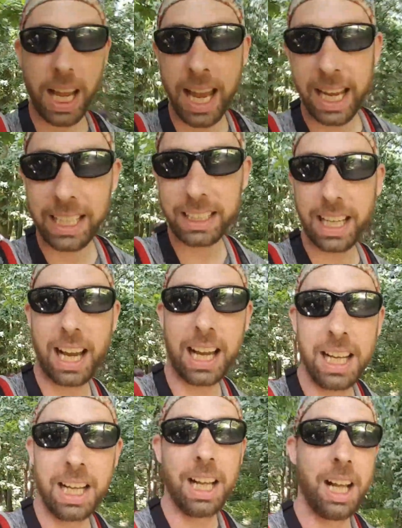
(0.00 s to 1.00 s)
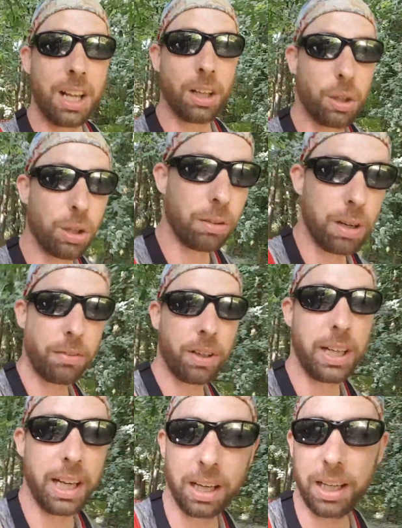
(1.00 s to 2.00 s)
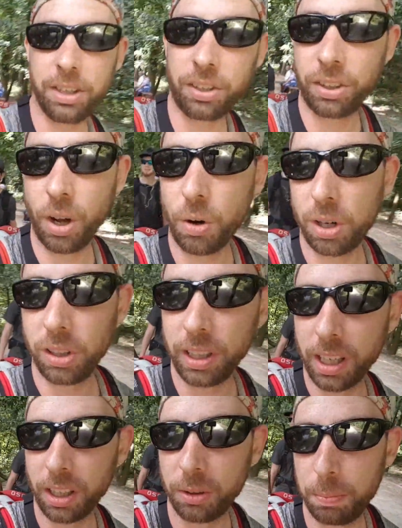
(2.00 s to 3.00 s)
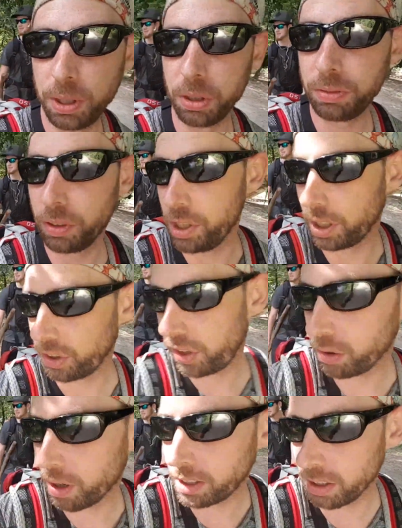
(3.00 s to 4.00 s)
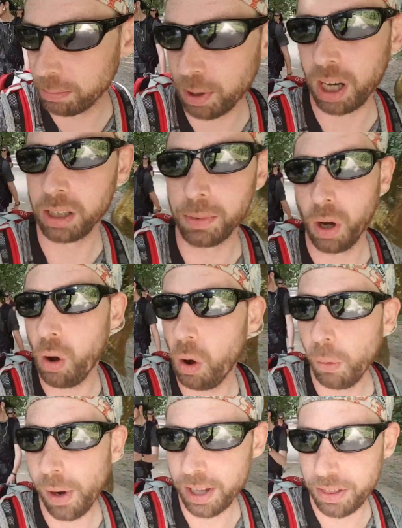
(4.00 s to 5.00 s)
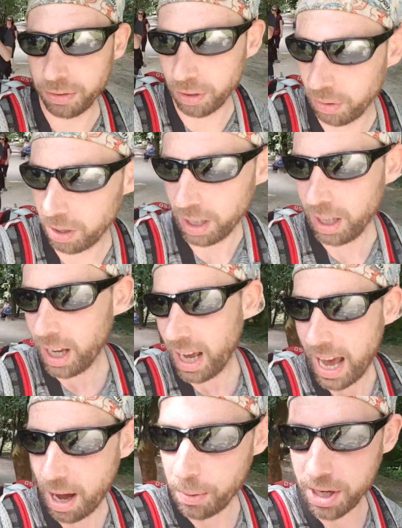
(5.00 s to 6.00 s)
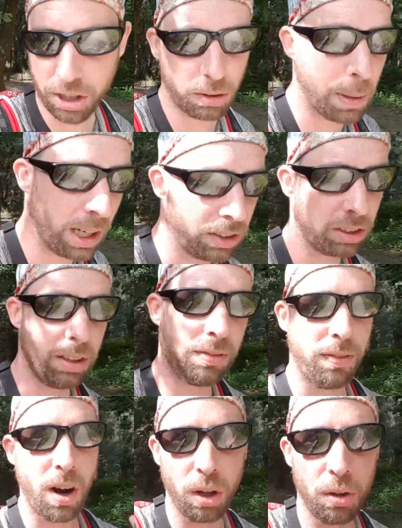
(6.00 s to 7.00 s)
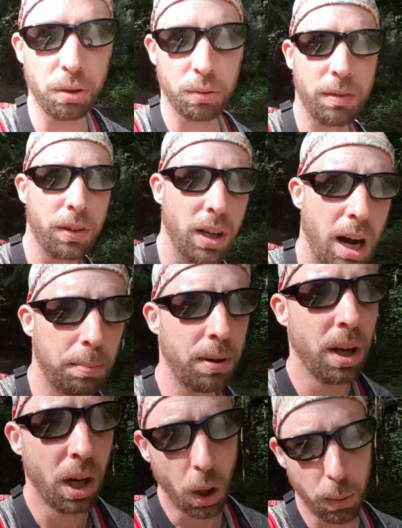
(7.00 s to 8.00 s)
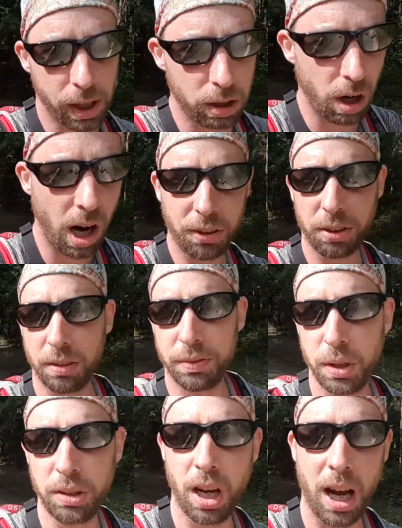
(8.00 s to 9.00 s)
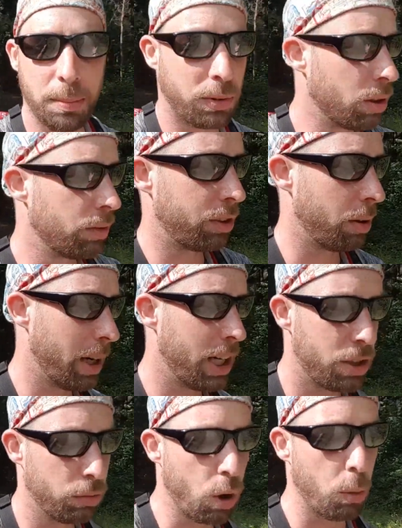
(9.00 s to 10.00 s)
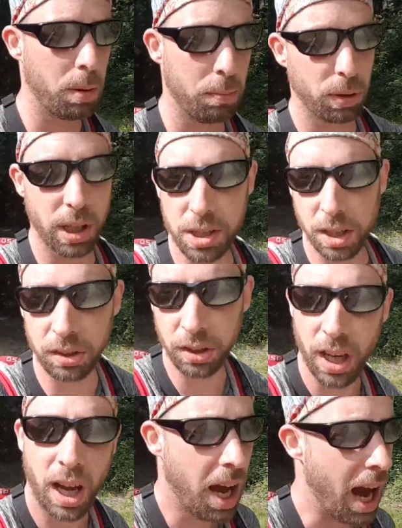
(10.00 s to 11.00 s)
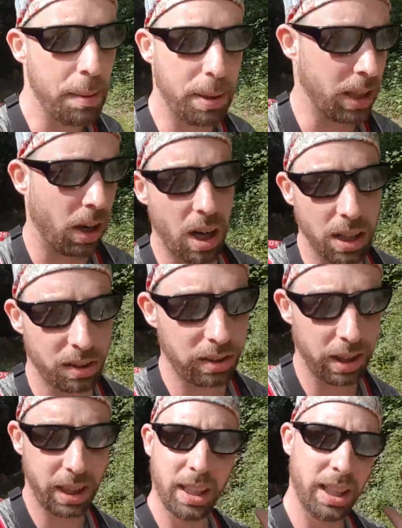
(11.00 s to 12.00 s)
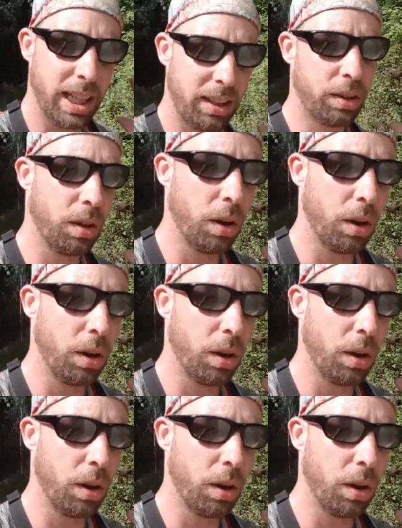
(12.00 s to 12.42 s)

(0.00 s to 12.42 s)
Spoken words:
And the Laurel River here is so clear, it's beautiful. You can see right to the bottom the whole way through. And we just basically follow the river up. We cross it a few times over some ancient Roman bridges. I mean, honestly, it's